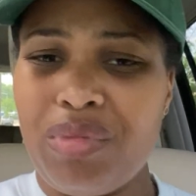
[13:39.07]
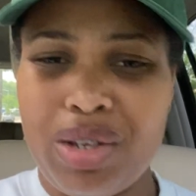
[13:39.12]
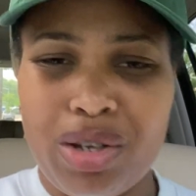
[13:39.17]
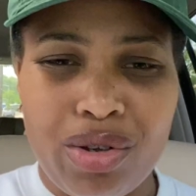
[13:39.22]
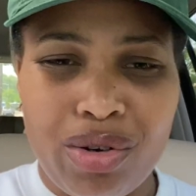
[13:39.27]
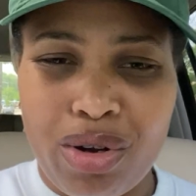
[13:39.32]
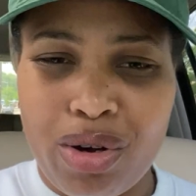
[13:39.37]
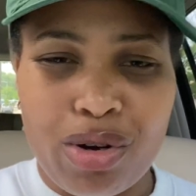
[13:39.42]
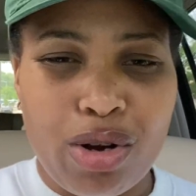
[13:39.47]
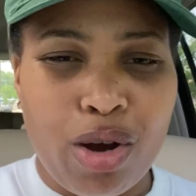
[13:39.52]

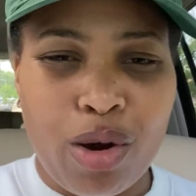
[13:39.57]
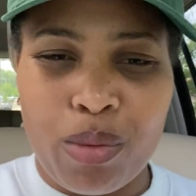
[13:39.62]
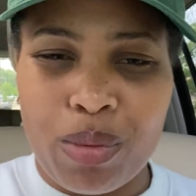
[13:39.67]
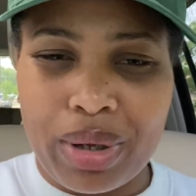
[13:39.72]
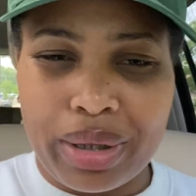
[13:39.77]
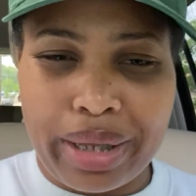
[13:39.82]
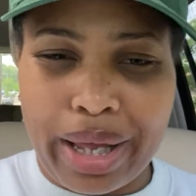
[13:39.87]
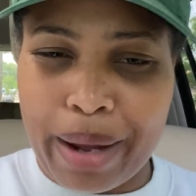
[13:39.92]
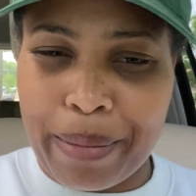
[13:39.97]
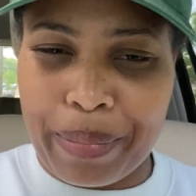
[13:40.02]
you don't know
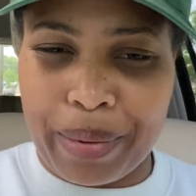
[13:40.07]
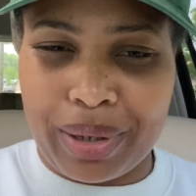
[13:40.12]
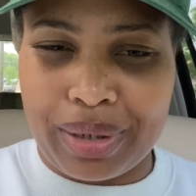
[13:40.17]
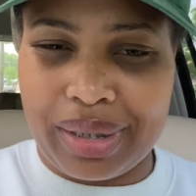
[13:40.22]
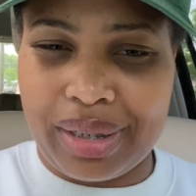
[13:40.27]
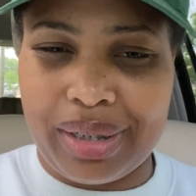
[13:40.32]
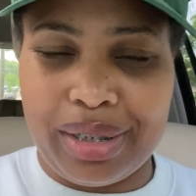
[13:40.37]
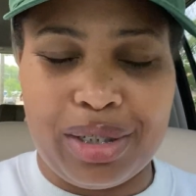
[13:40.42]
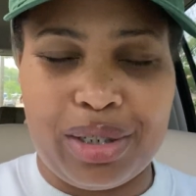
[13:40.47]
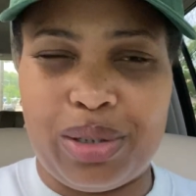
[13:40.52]
what that
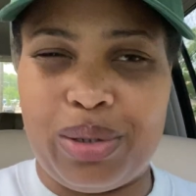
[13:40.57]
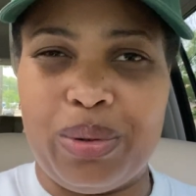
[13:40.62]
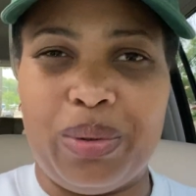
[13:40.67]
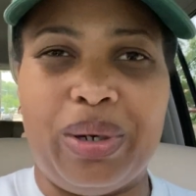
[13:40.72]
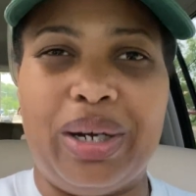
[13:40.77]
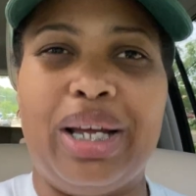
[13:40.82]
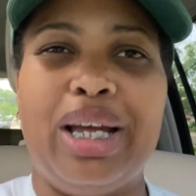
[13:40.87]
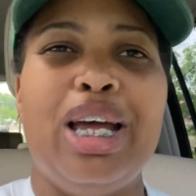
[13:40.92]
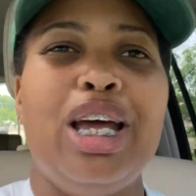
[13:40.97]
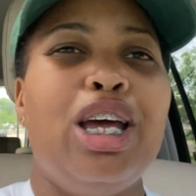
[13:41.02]
person is
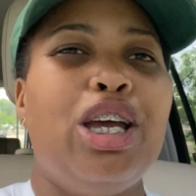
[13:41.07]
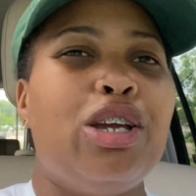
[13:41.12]
doing.